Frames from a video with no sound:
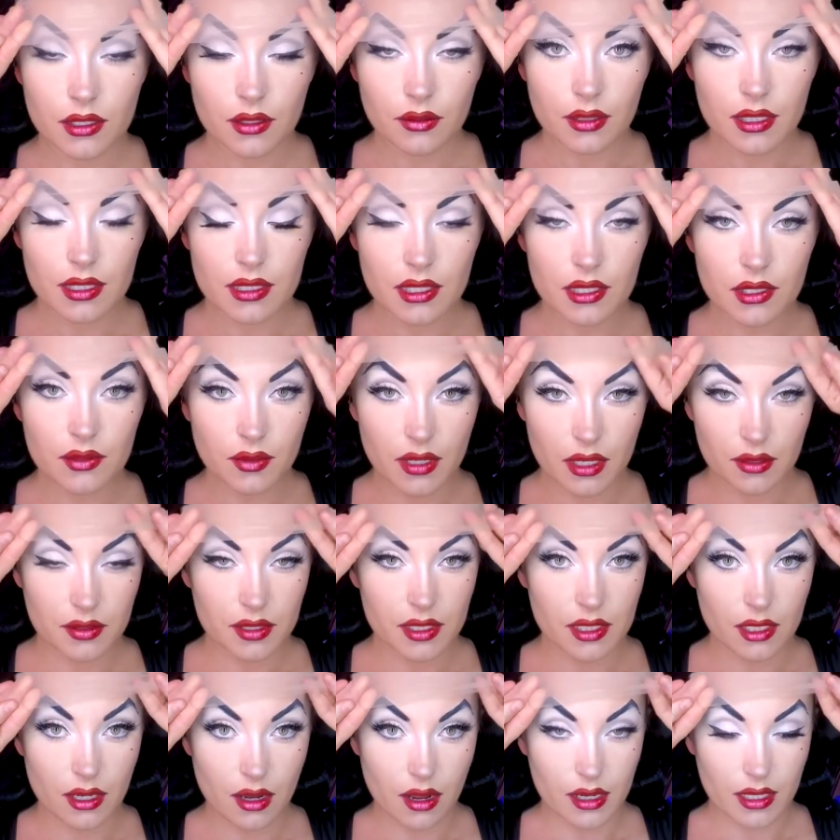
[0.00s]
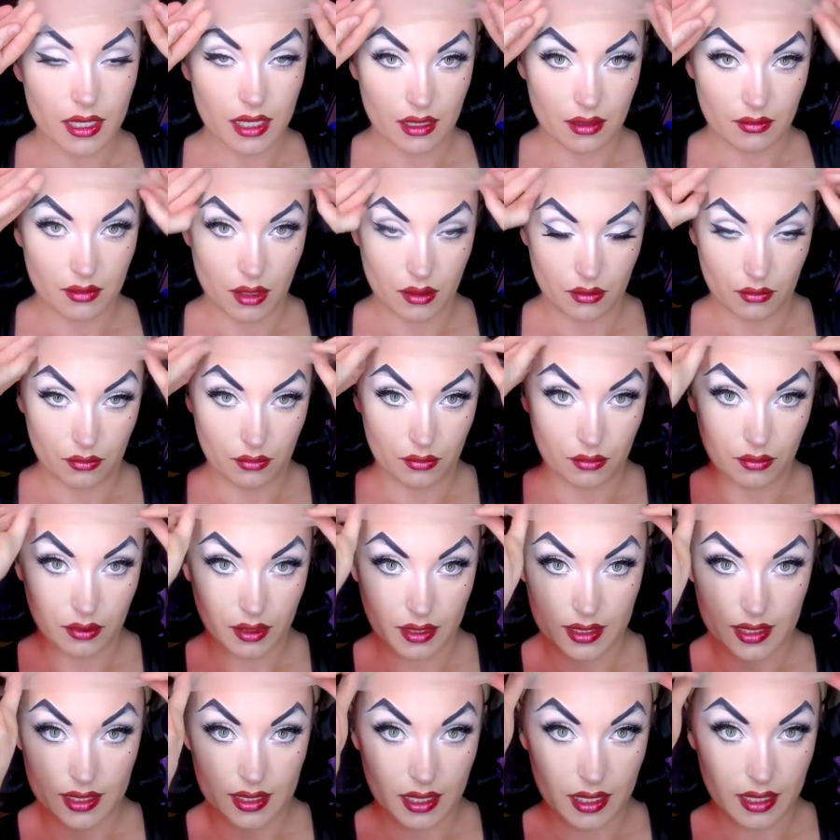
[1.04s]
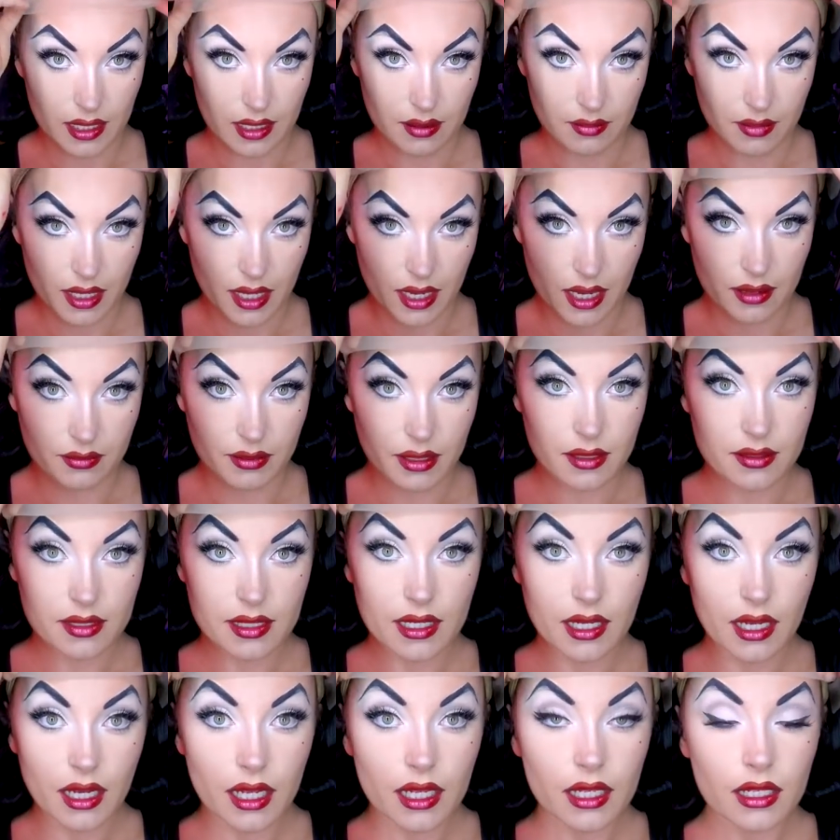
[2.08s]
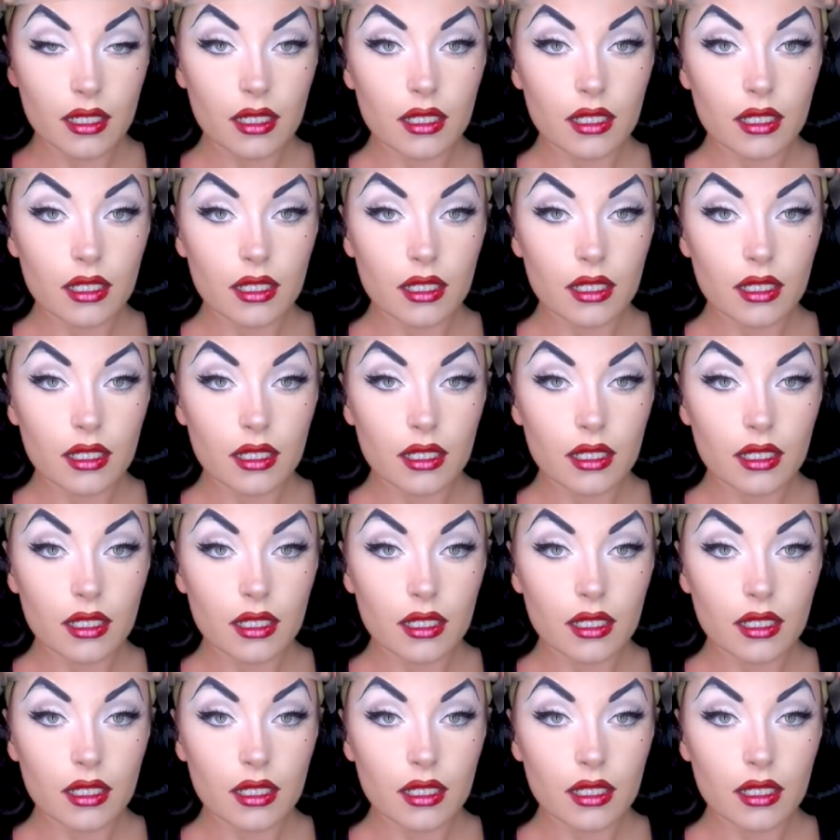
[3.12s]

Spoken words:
So this is what I was talking about. Ooh, let's not get my eyebrows caught.